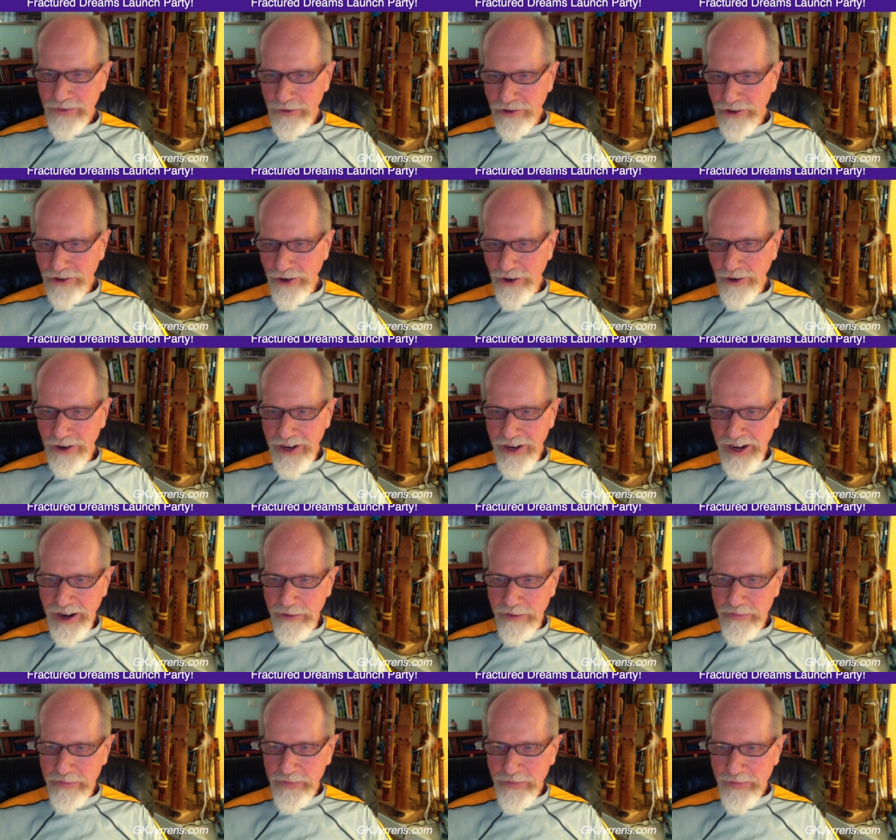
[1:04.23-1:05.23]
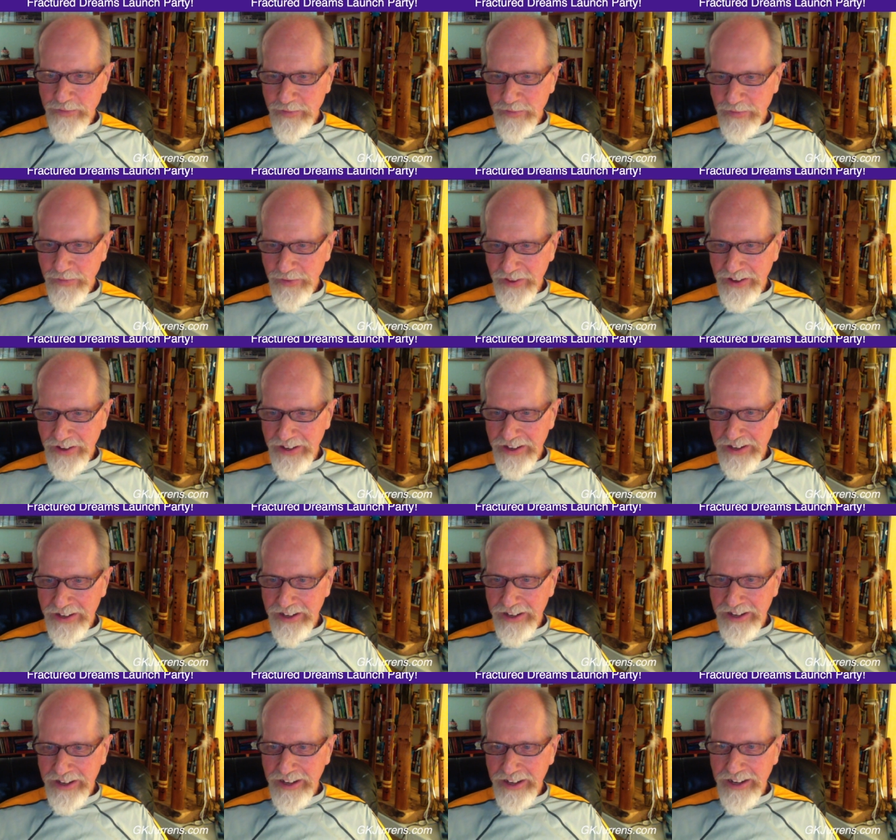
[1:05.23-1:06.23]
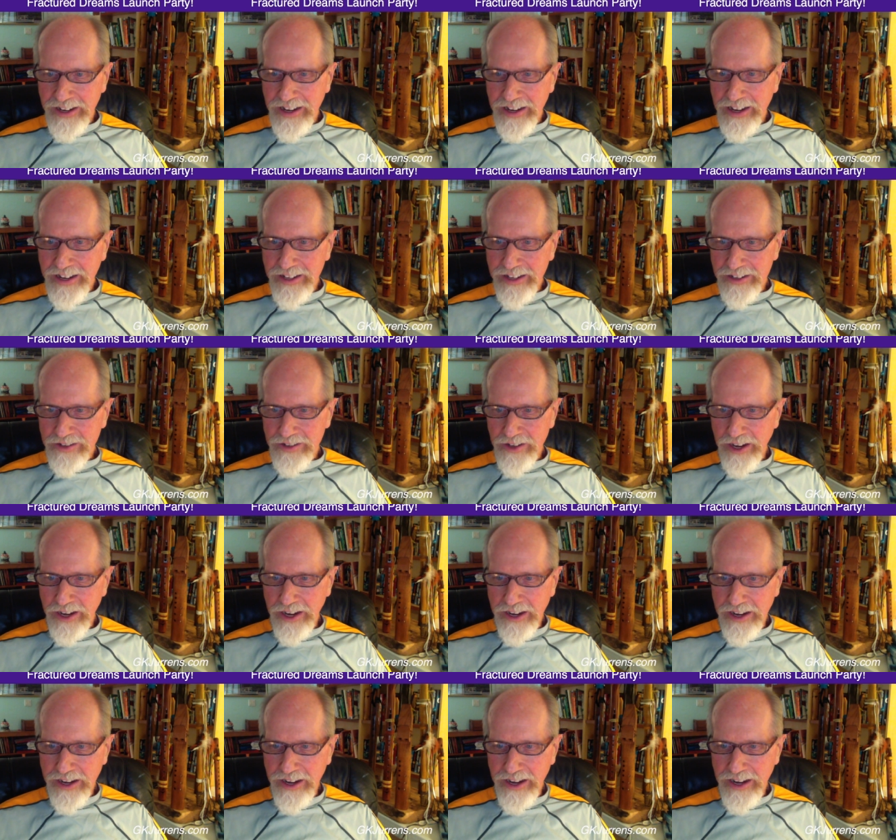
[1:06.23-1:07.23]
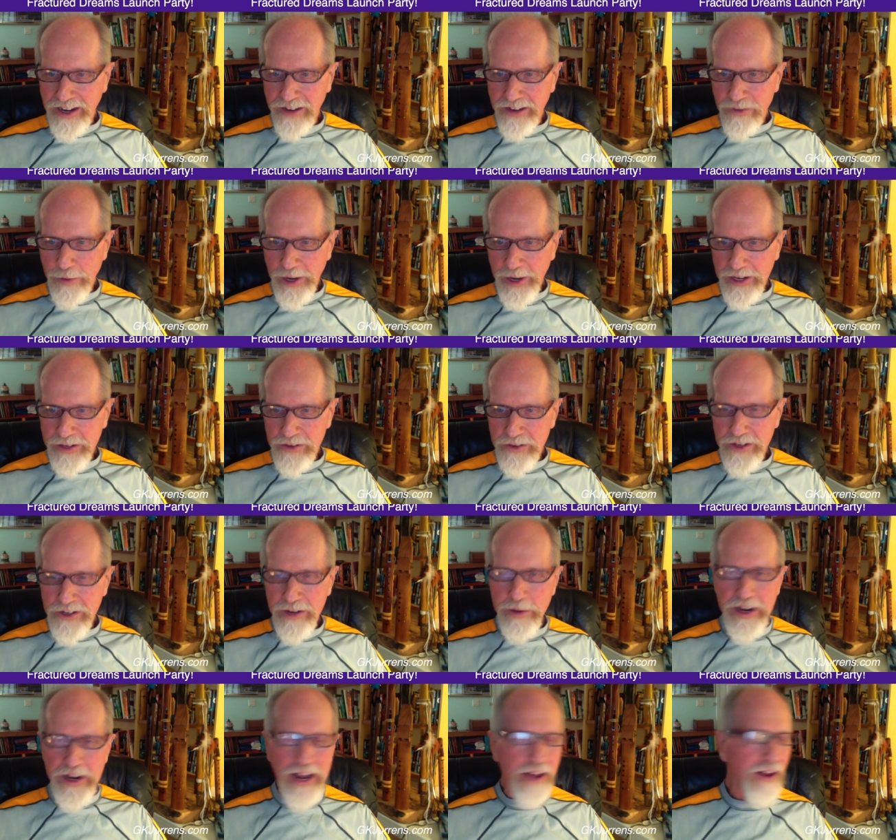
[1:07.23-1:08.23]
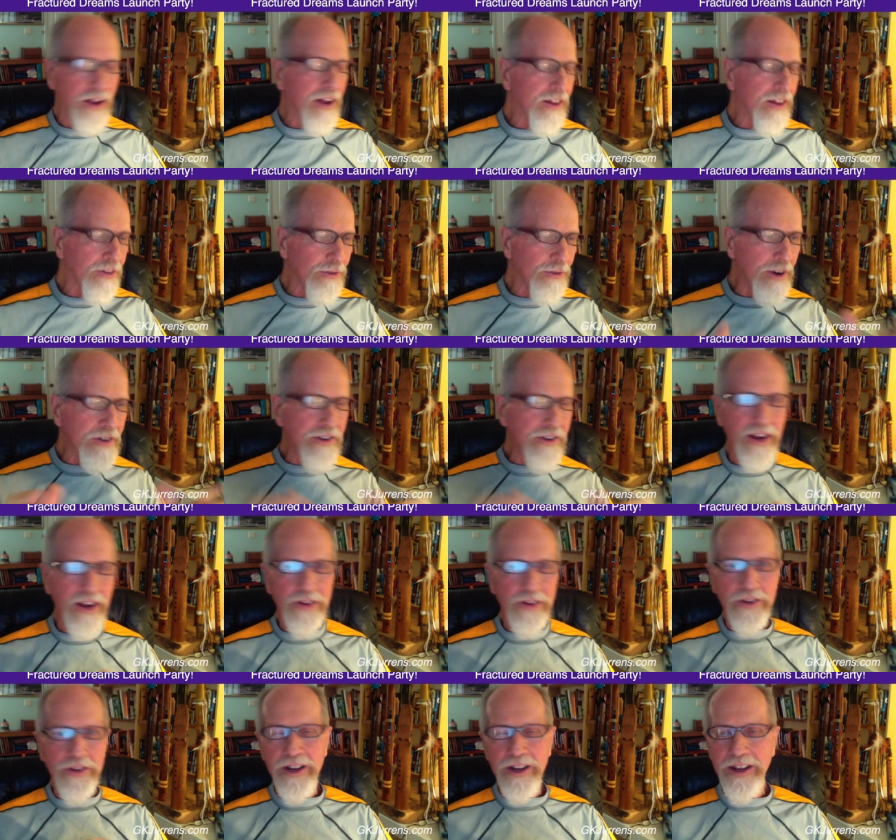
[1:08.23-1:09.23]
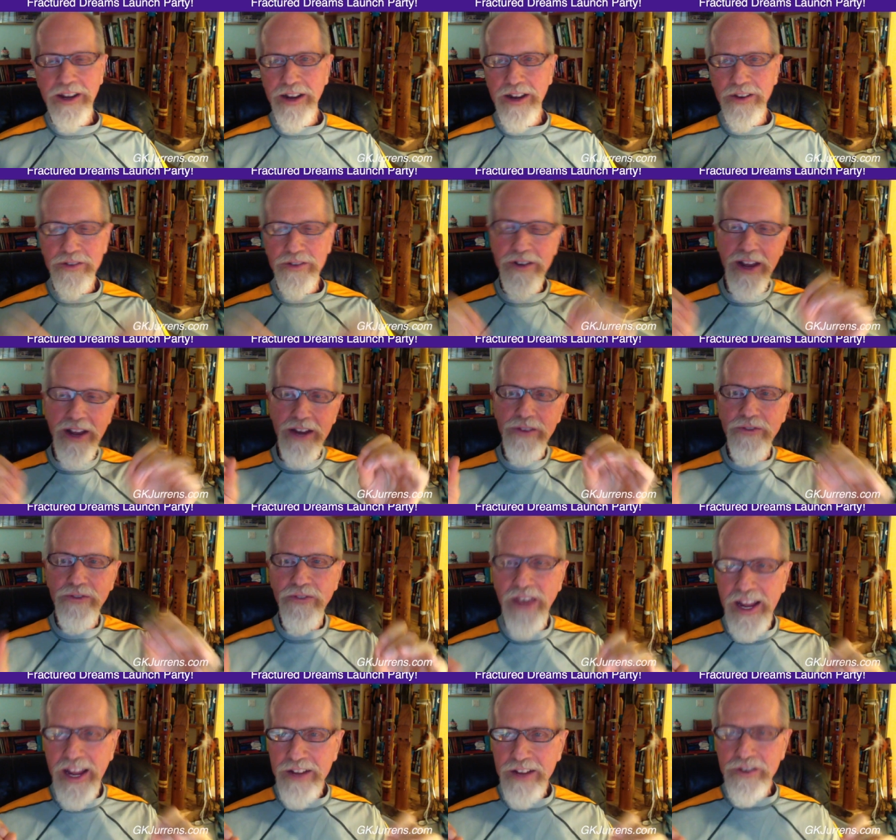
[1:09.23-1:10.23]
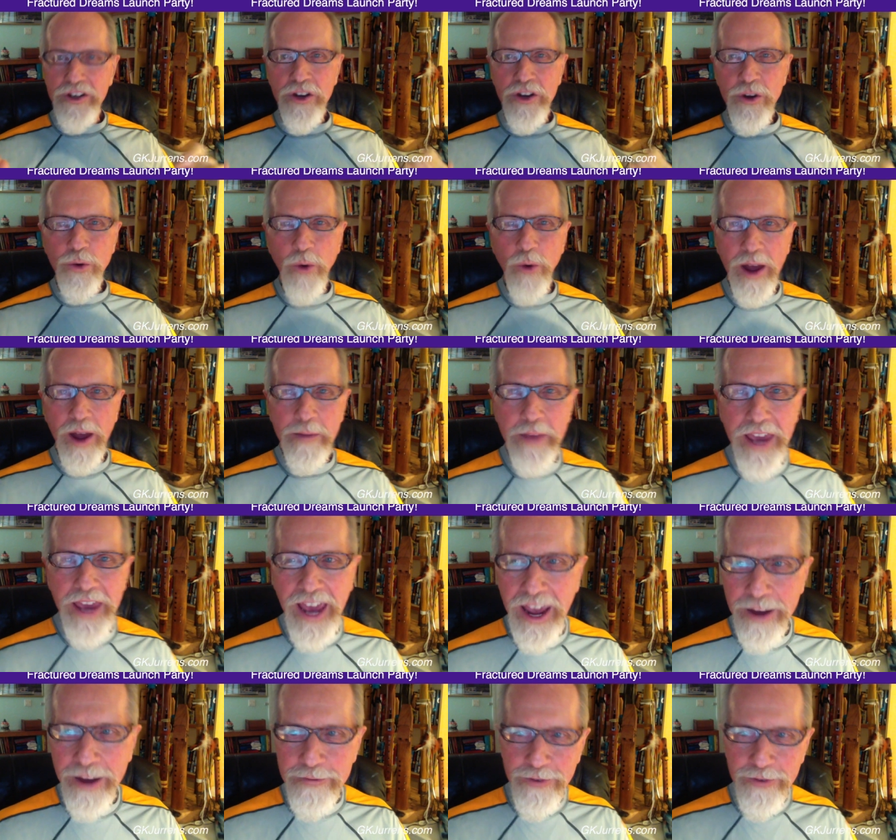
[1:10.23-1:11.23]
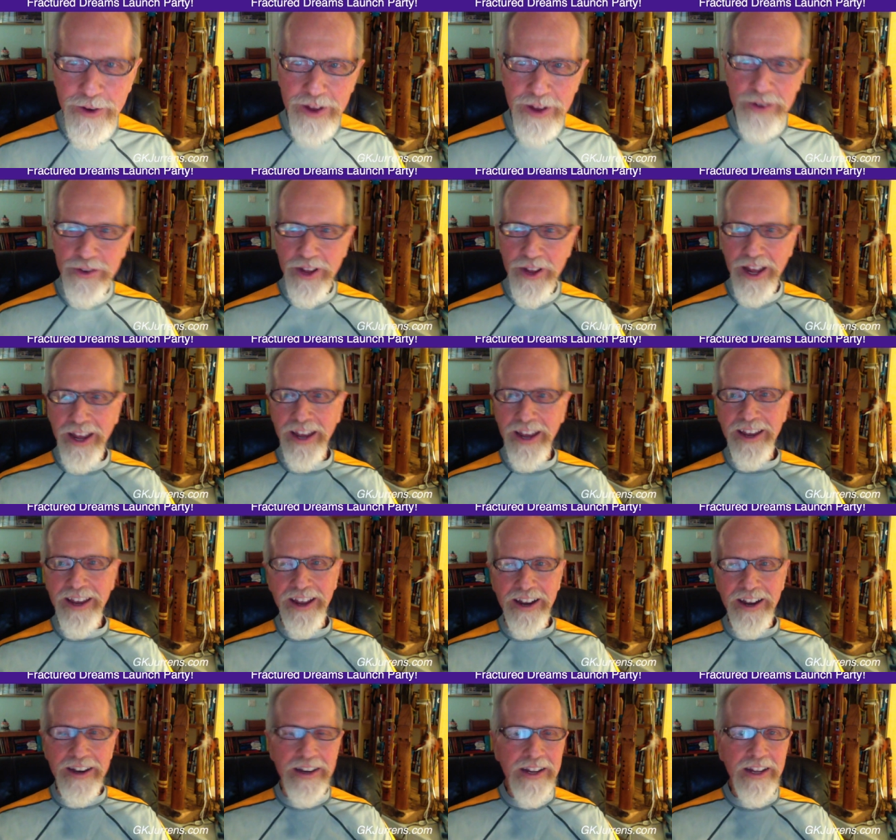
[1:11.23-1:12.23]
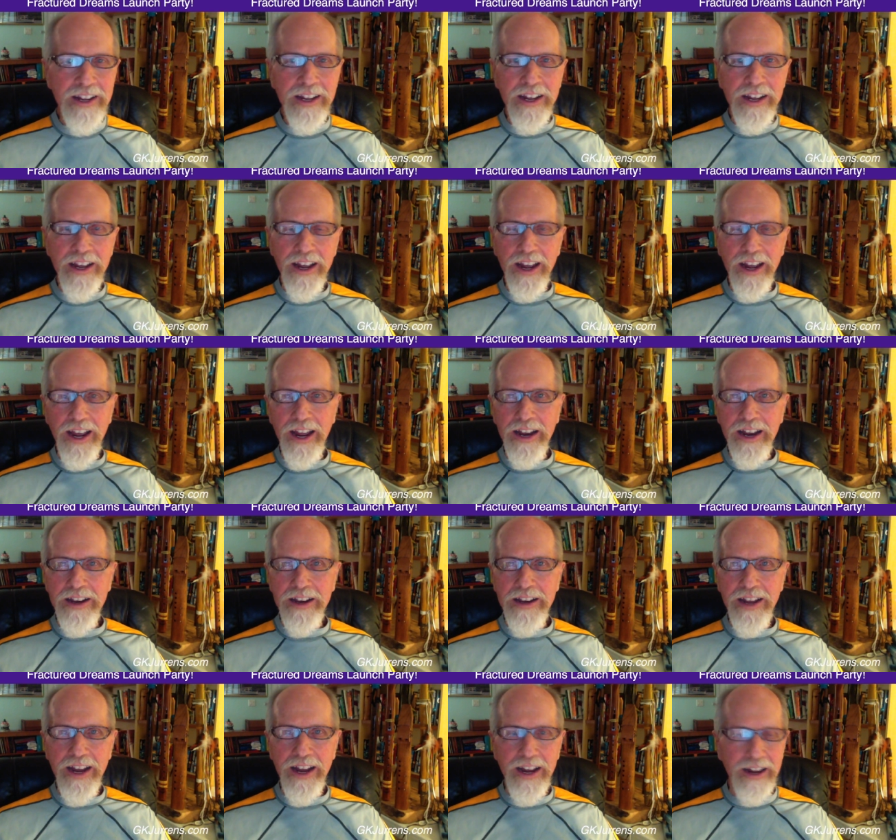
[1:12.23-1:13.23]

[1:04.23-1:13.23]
for showing up. Looks like everybody can see me now. Originally, I was going to get this nice, fancy new webcam for this thing, and